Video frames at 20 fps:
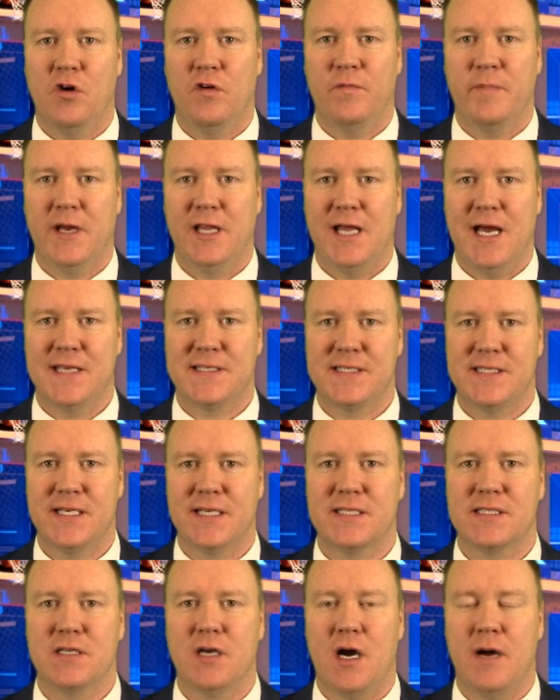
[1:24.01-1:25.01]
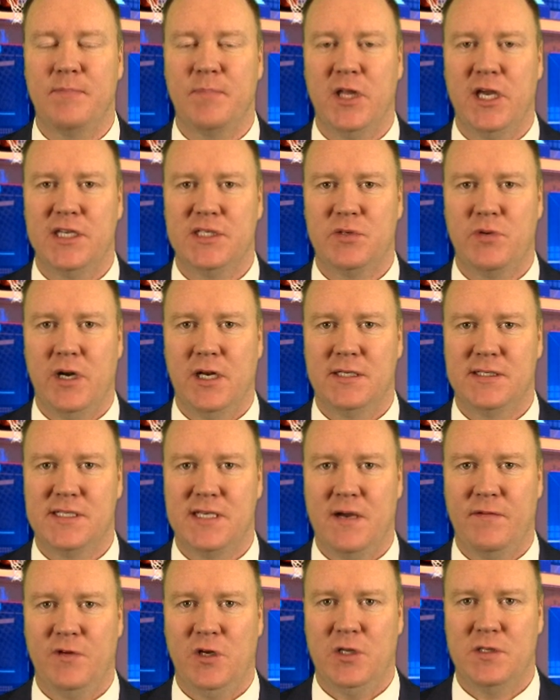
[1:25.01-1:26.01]
with my last 6 top plays rated
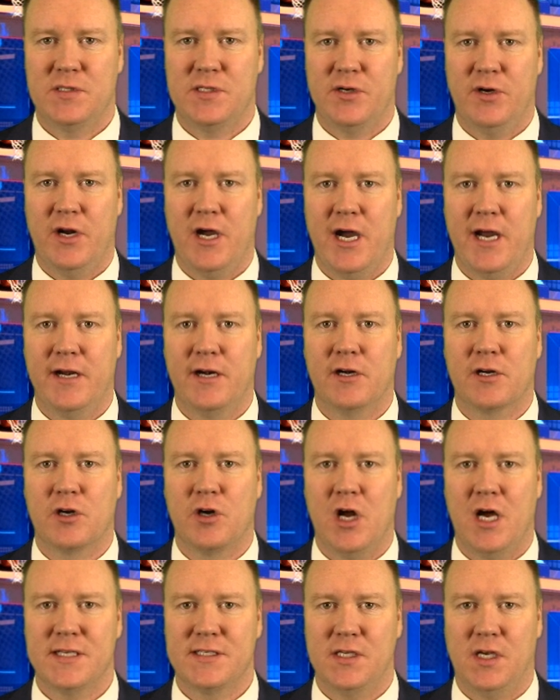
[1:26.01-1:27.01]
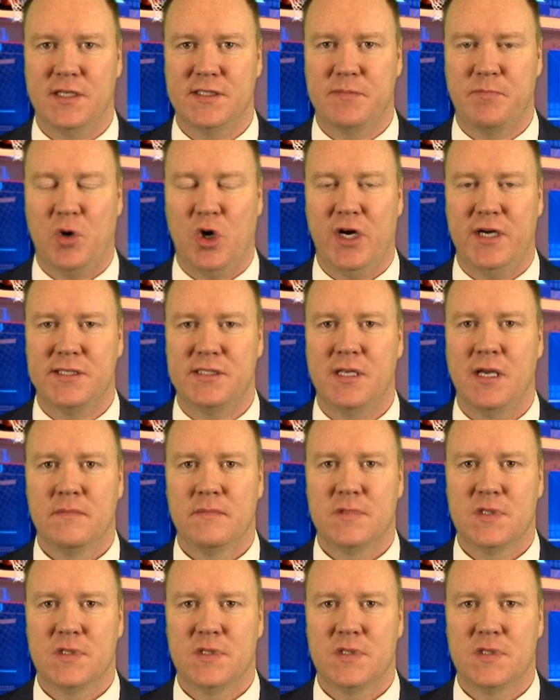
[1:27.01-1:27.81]
7 units or higher across all sports.